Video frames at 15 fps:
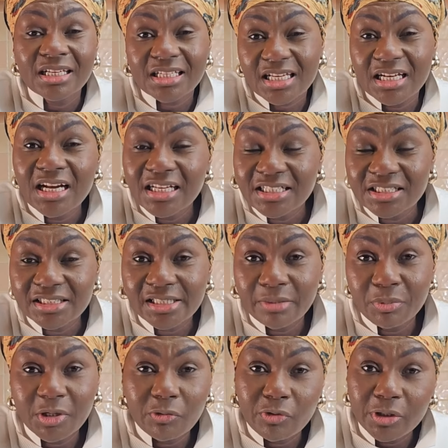Can I just
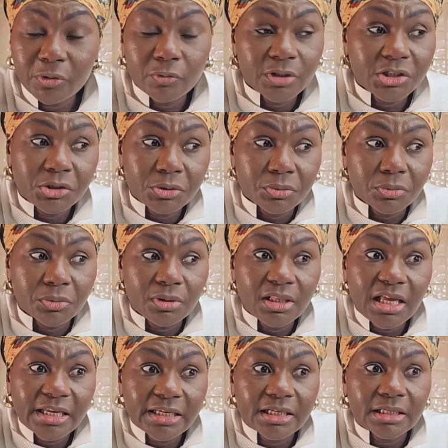keep it real with you?
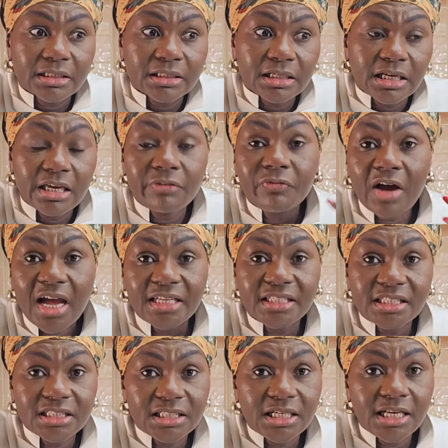Like, if I
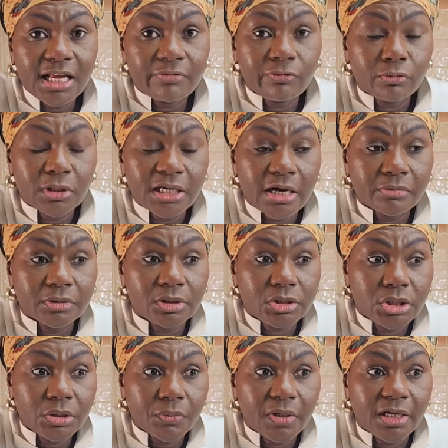didn't love what I was
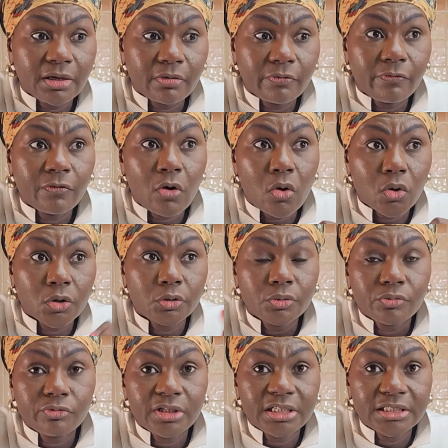doing for
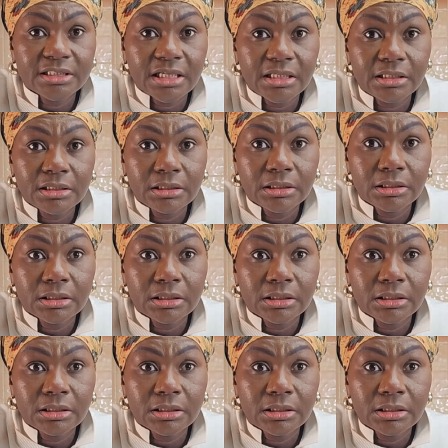good reason,